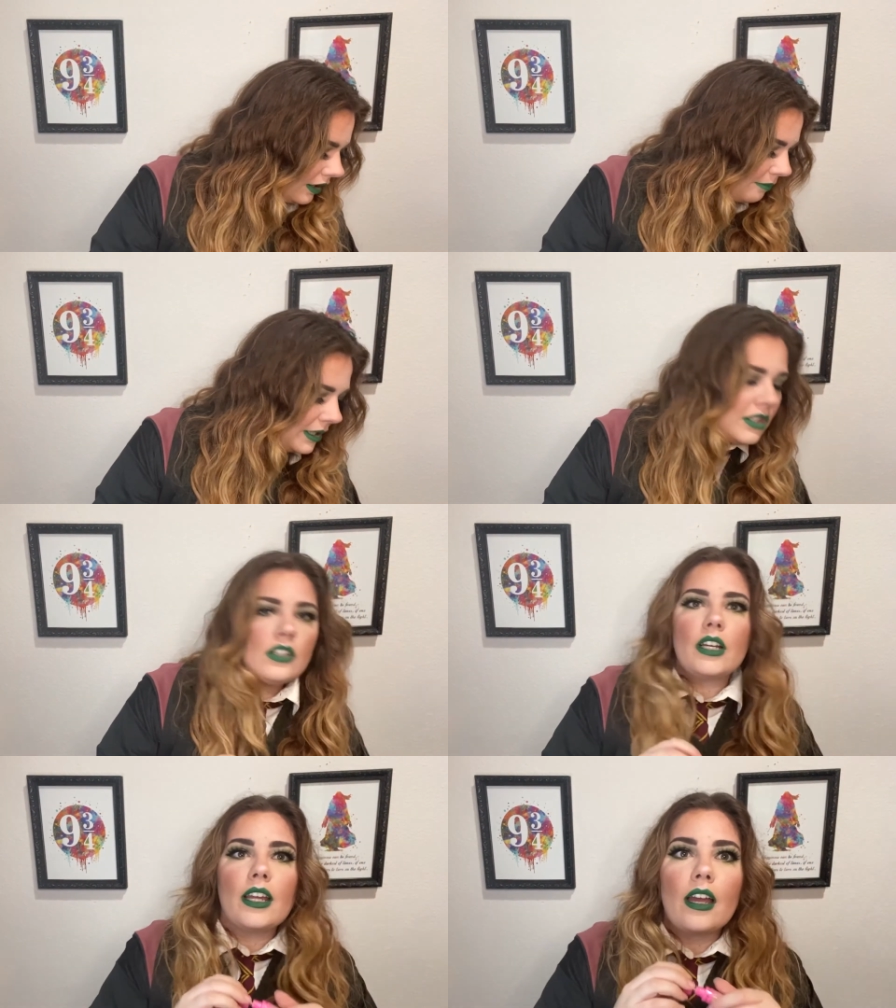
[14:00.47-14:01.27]
the
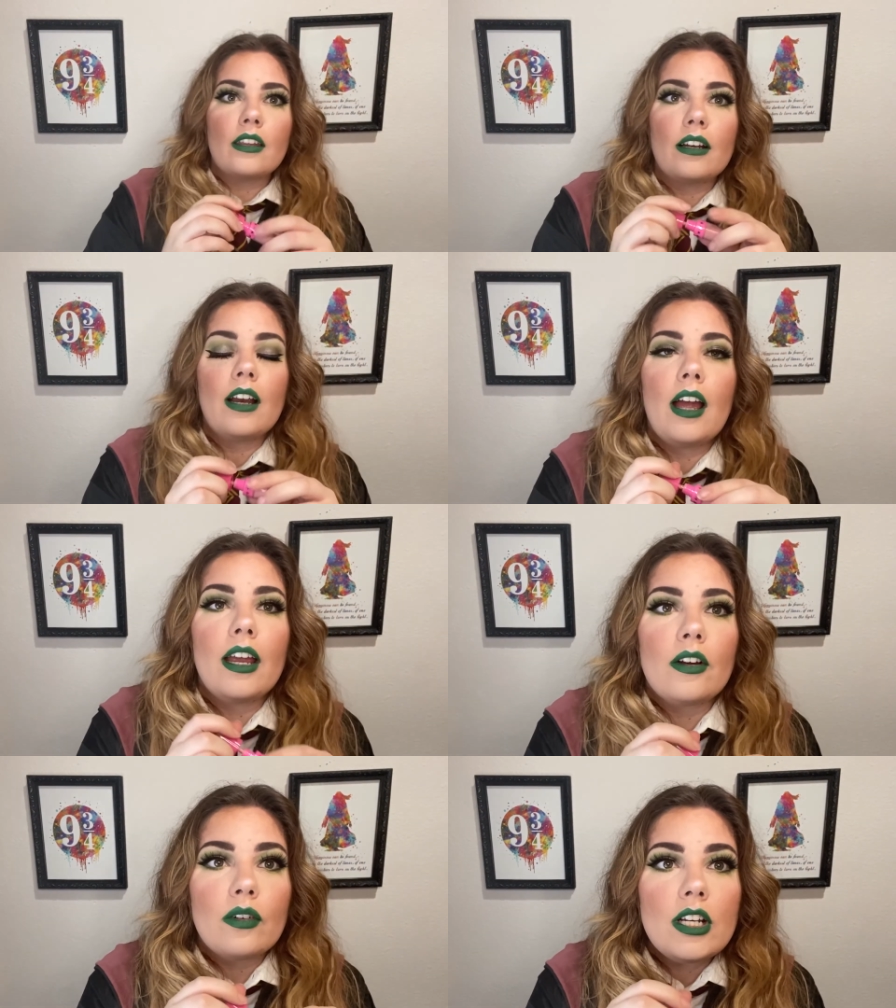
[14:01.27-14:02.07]
mystery color
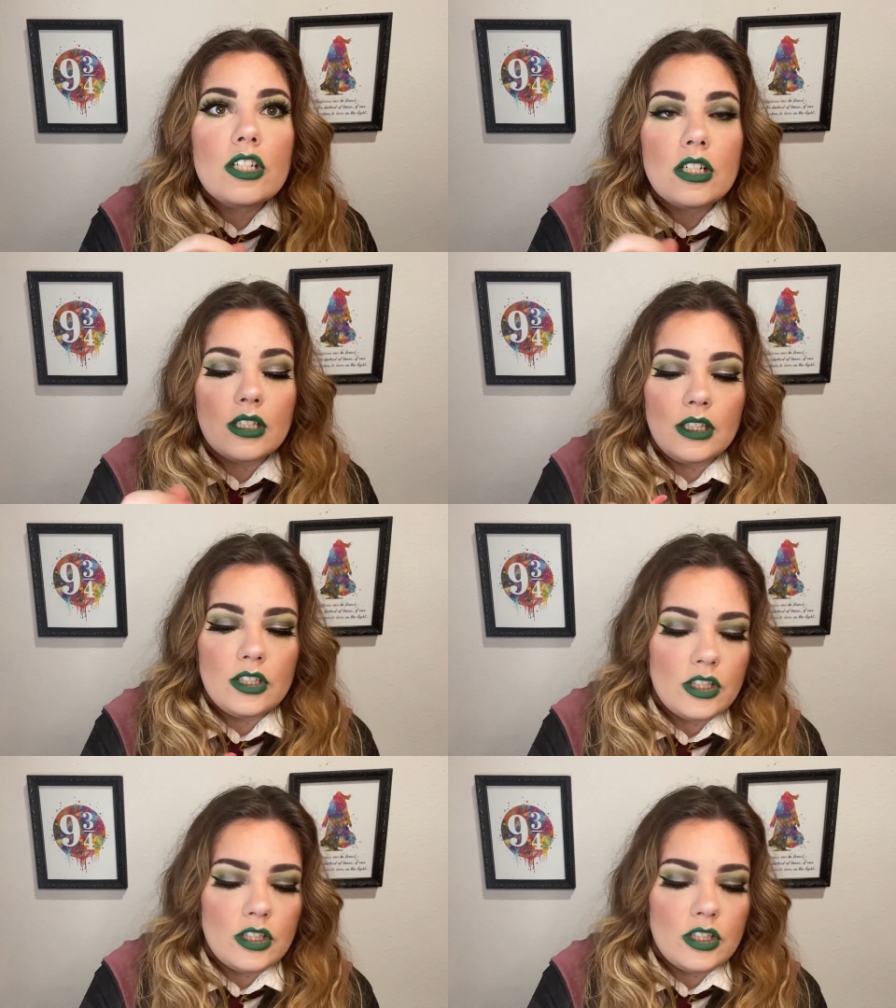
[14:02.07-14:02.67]
I originally